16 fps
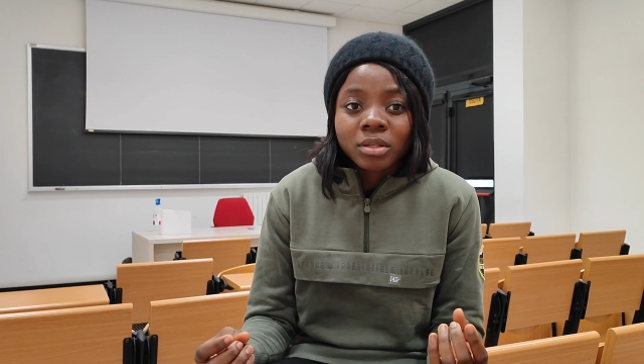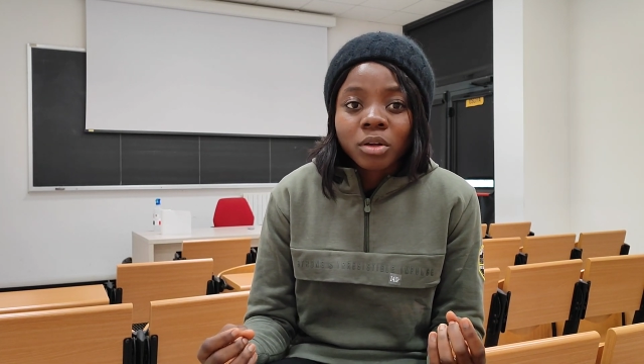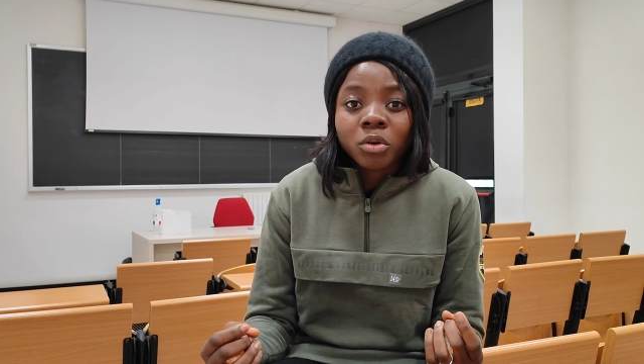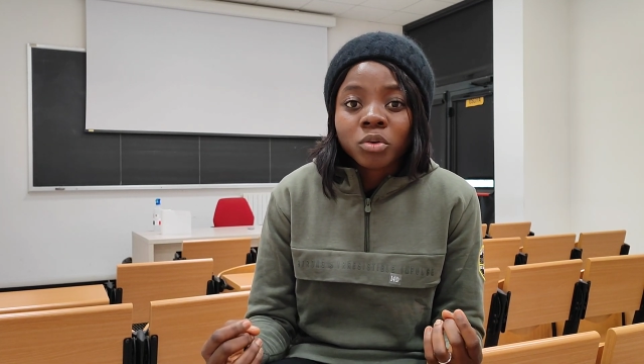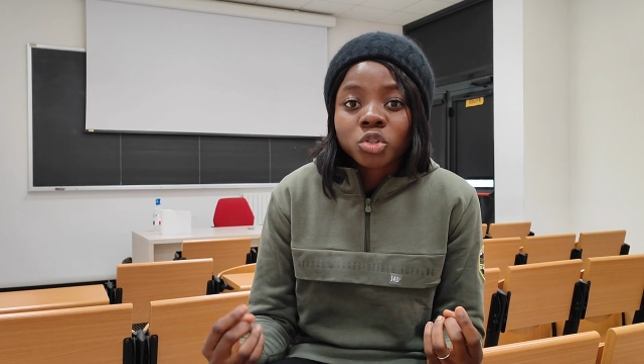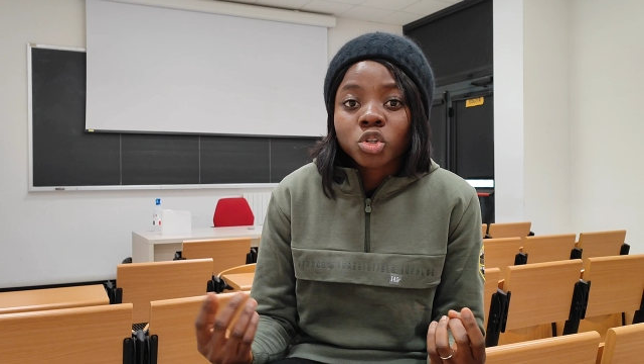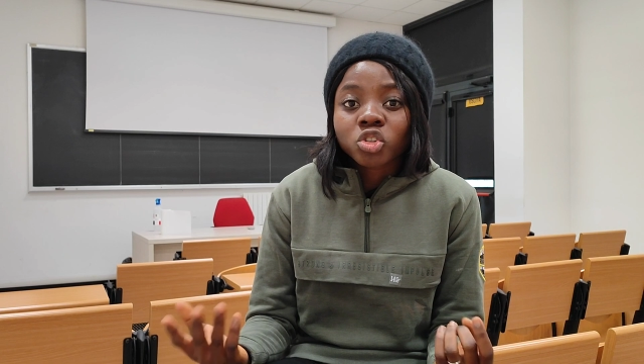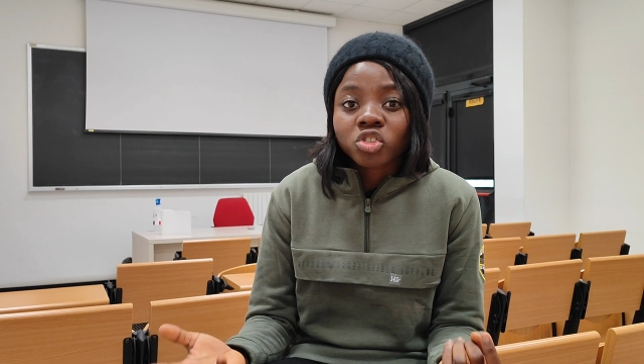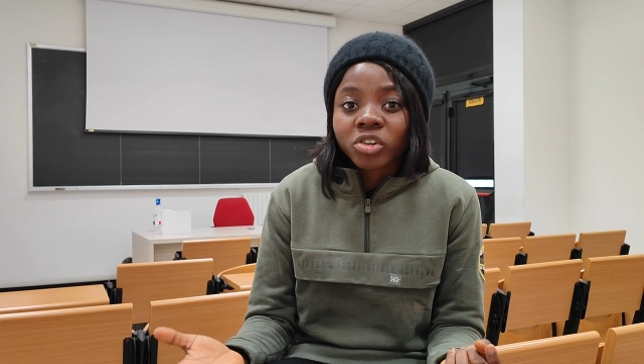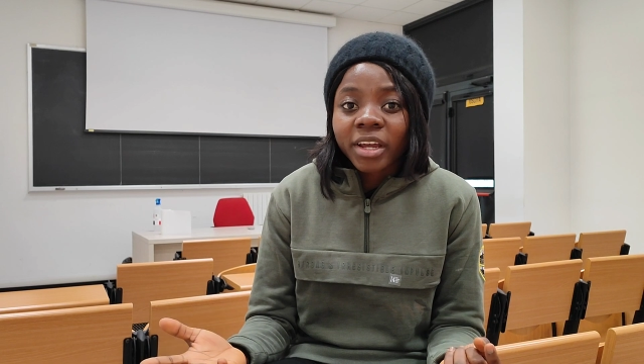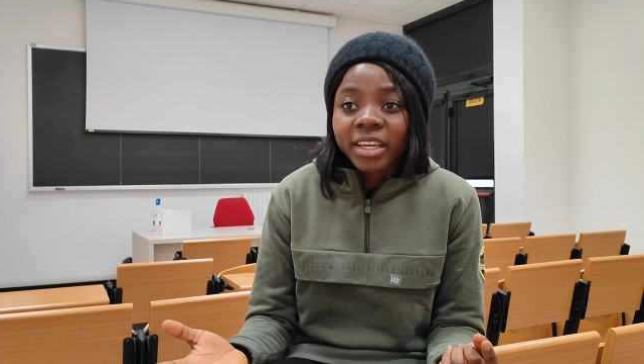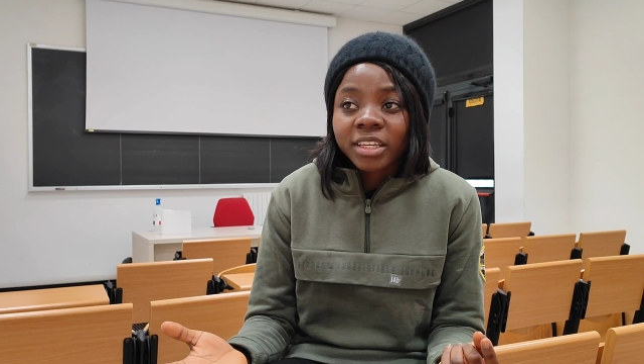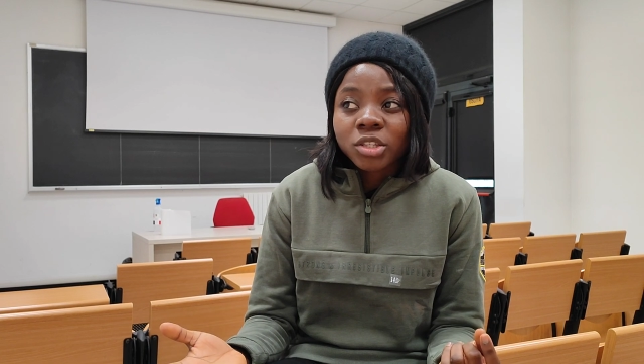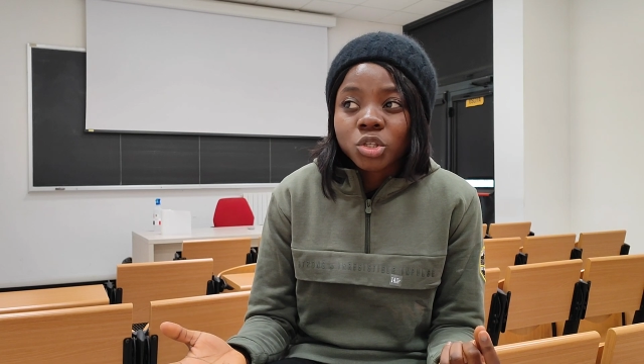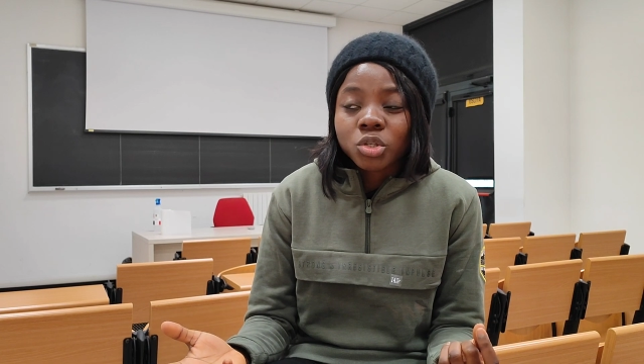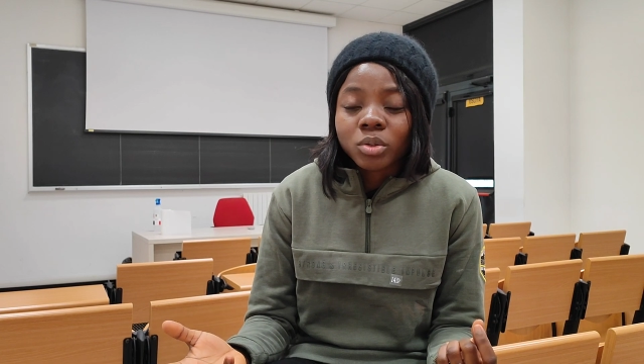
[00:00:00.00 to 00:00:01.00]
also
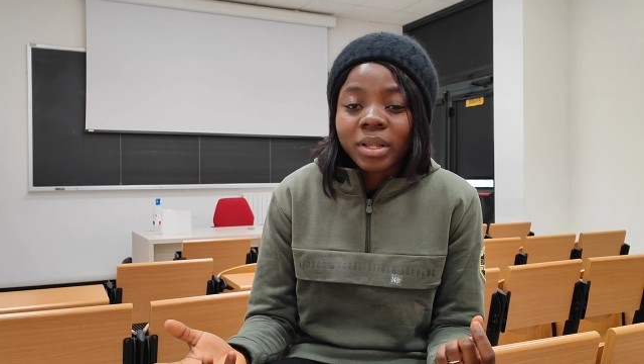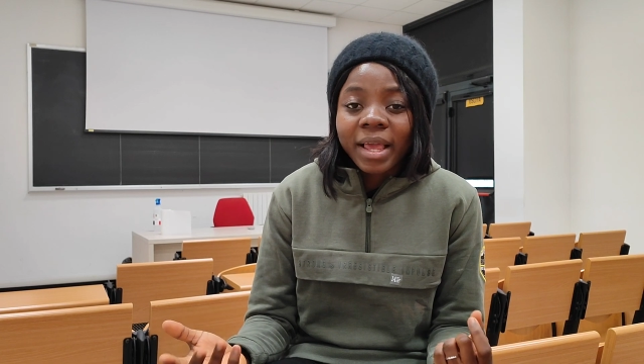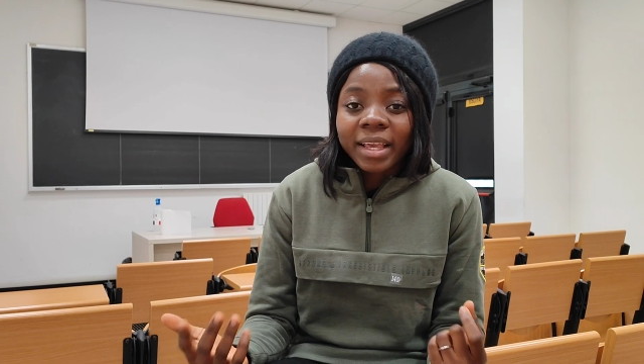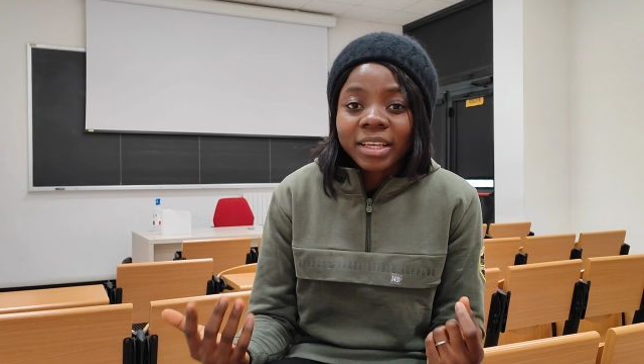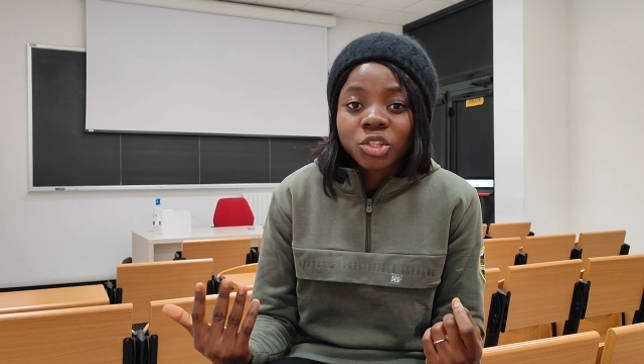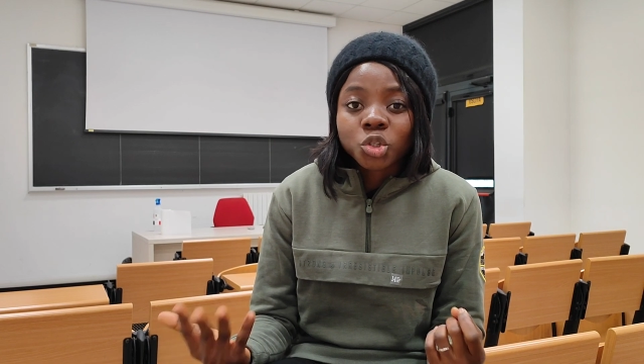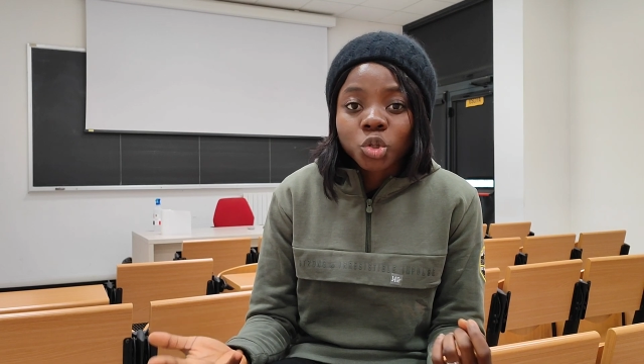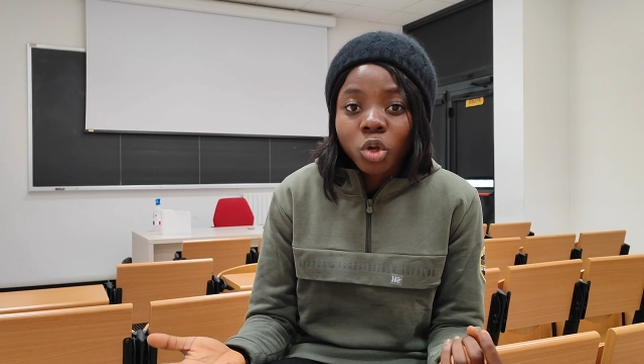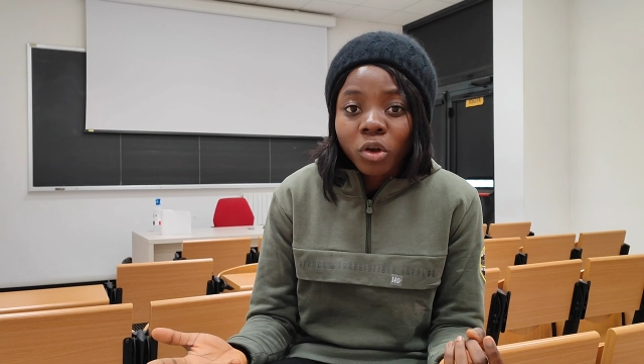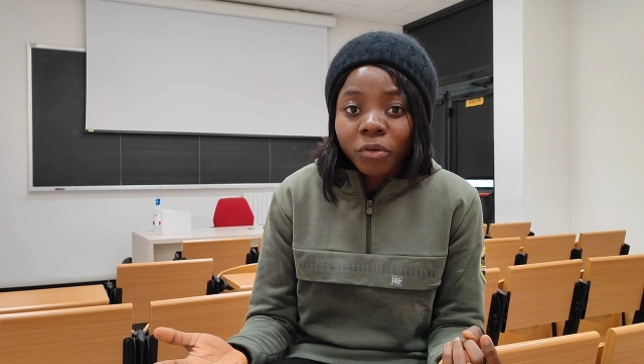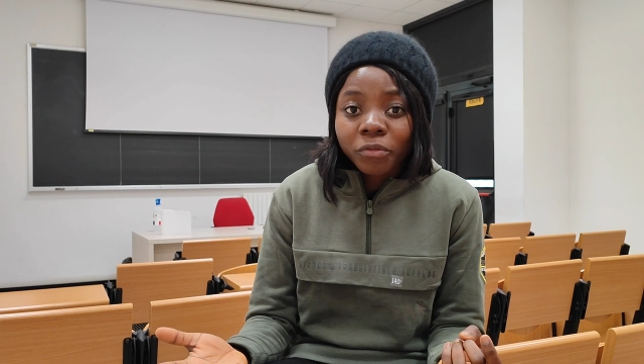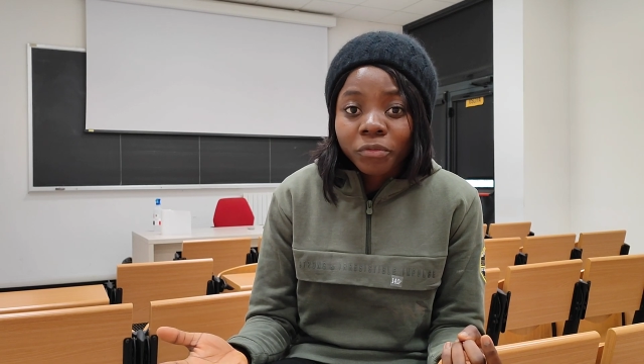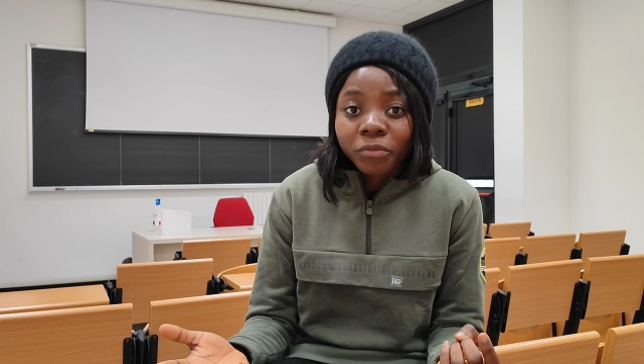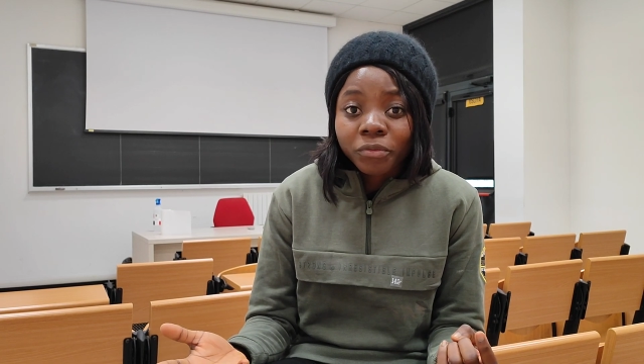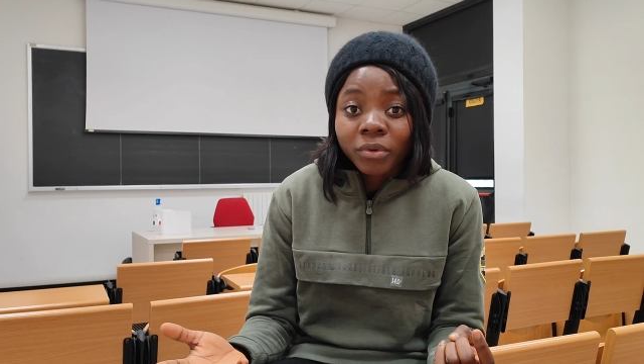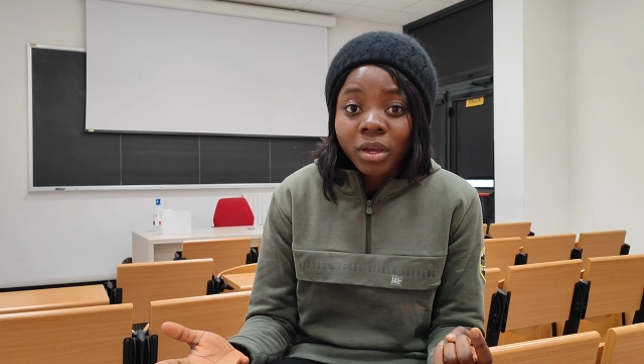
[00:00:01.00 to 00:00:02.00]
try to like
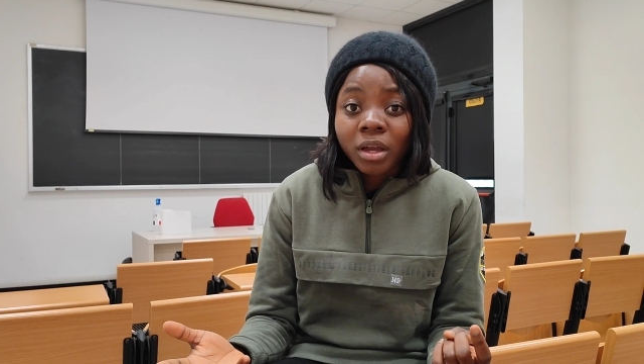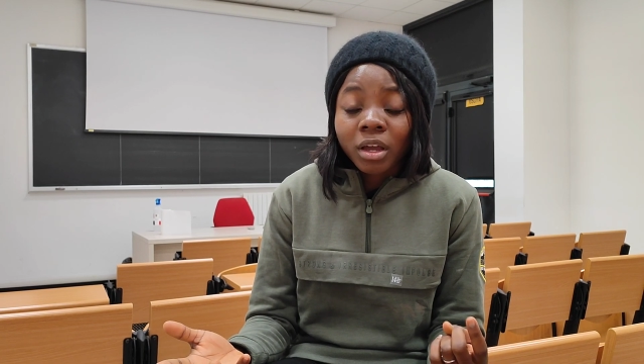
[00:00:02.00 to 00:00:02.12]
solve